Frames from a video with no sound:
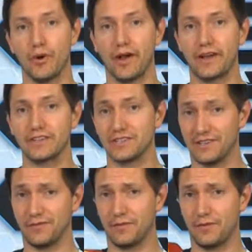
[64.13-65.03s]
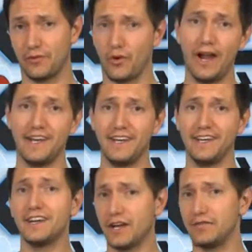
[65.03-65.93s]
products from a
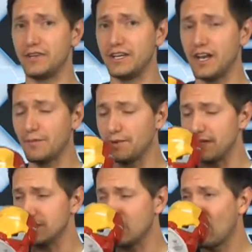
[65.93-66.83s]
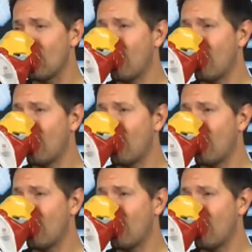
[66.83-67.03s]
variety of geek companies.